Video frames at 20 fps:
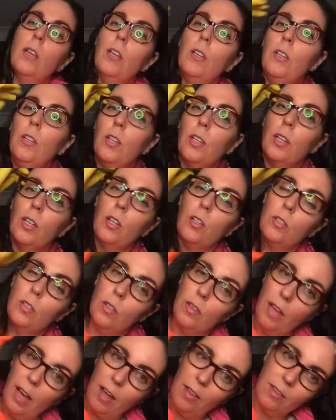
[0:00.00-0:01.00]
You're going to do
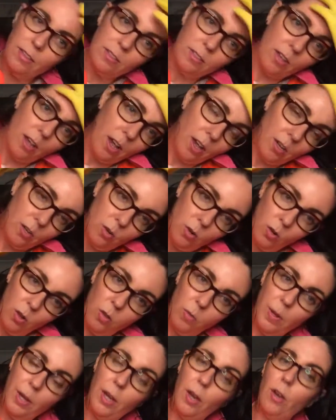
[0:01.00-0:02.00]
the other side all the
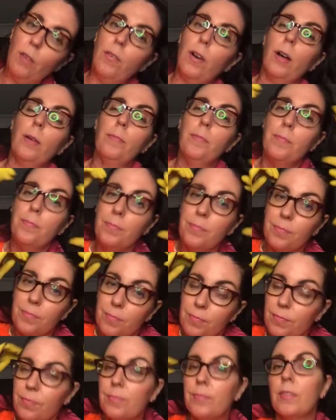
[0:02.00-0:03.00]
way over.
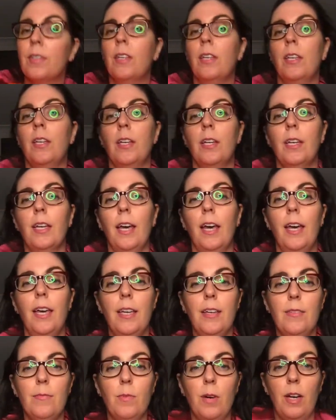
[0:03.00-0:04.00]

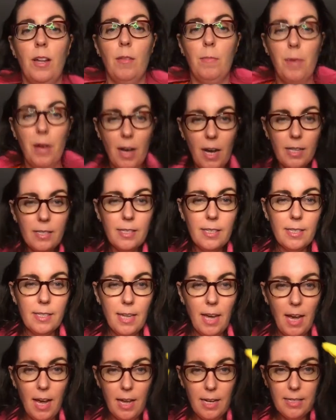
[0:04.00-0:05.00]
Okay, one of the parts that's
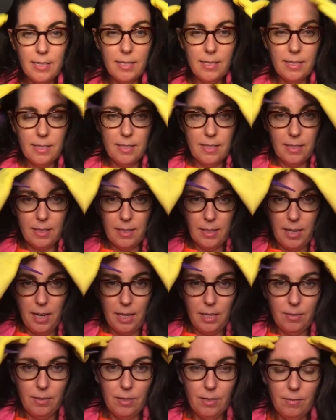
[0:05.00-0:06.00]
hardest to stick the
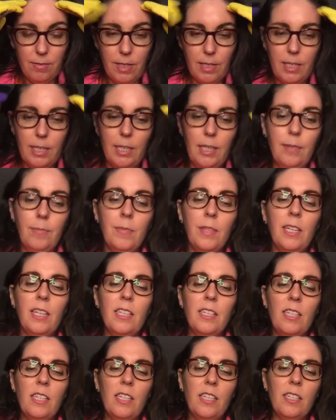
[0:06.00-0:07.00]
colour is around here.
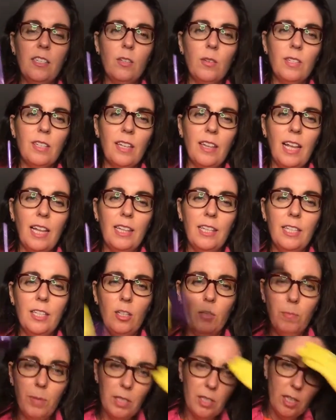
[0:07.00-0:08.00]
So you just always get that little
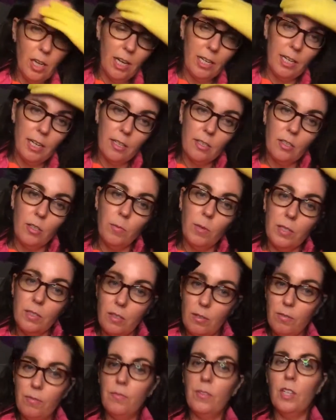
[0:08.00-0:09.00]
bit tiny extra once
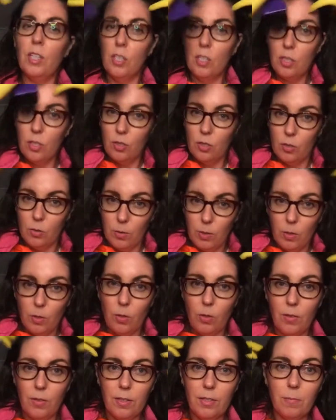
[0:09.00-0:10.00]
you've finished doing
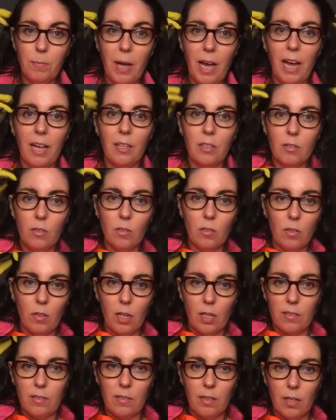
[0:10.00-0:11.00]
all of this part and it's all
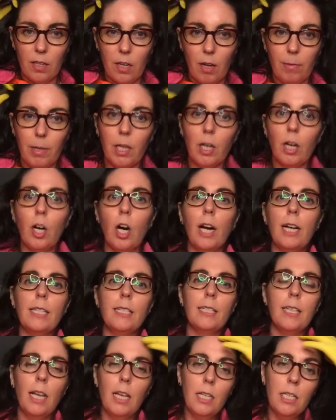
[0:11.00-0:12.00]
like sticking up like a crazy
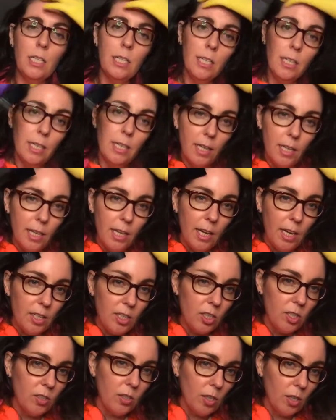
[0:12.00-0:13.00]
lady. And you're
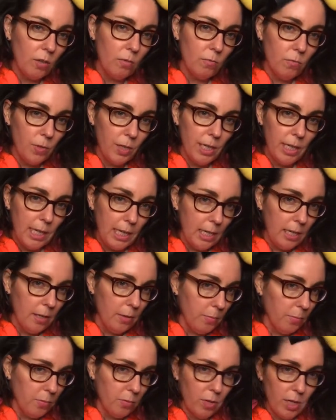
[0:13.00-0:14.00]
just going to really
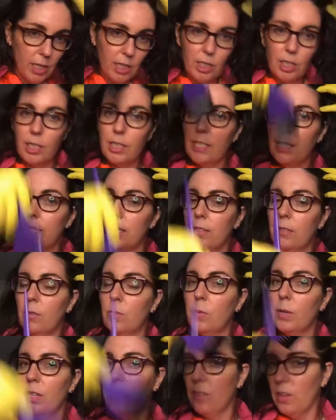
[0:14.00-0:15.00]
brush it in
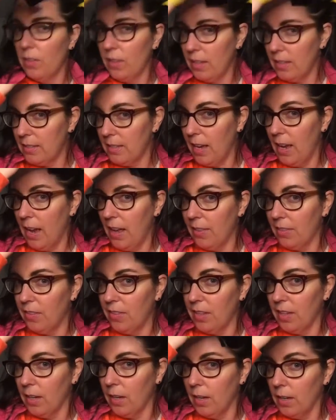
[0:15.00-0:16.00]
where you've got these
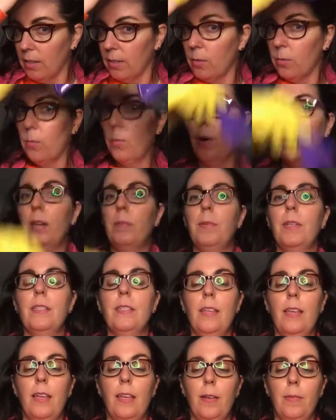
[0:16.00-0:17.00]
thicker, wider bits
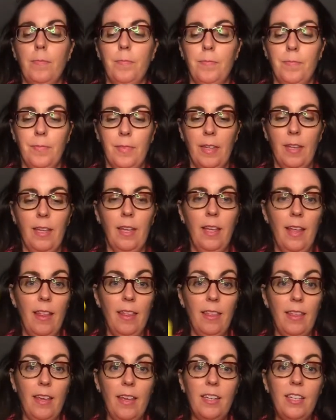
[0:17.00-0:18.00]
here.
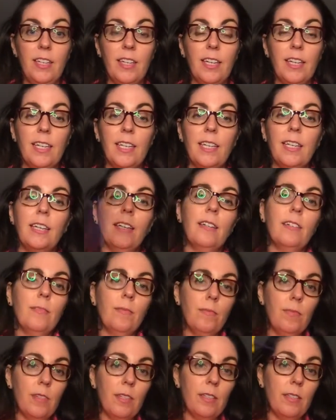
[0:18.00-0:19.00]
Then you're going to get
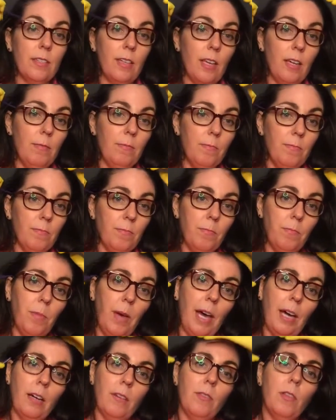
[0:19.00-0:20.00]
the same
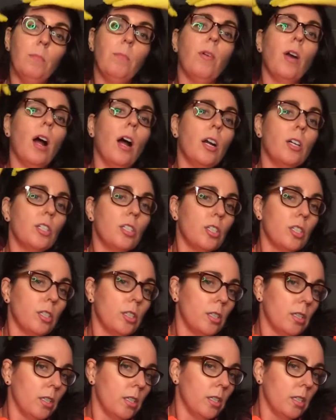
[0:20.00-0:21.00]
back of the brush
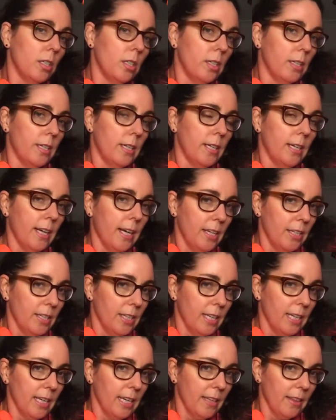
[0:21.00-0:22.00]
and you're
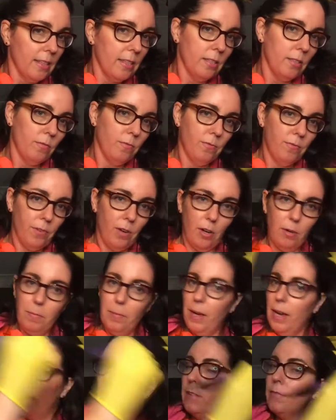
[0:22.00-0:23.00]
going to get this front
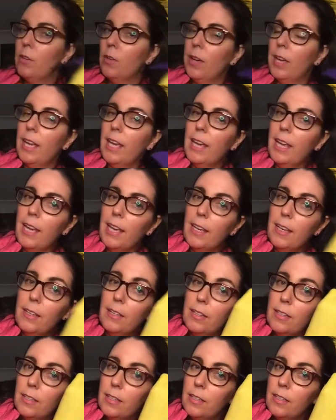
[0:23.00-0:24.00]
part of your hair
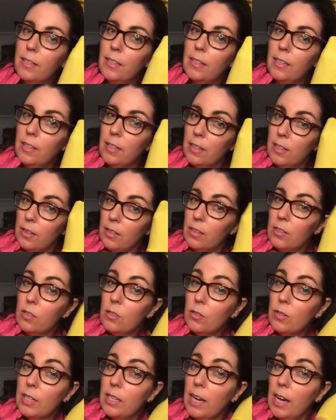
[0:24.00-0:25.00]
that's
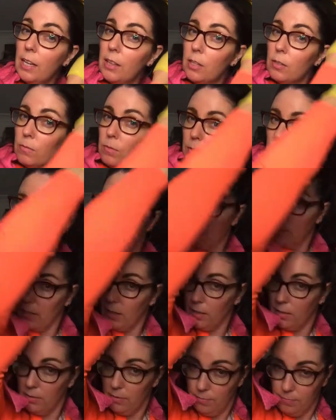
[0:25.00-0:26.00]
already had the roots
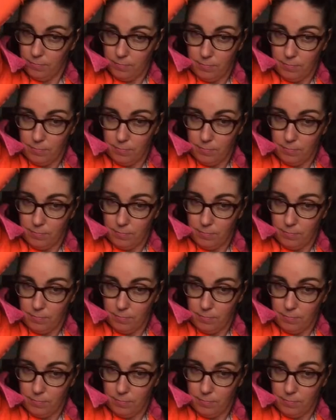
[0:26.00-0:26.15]
done.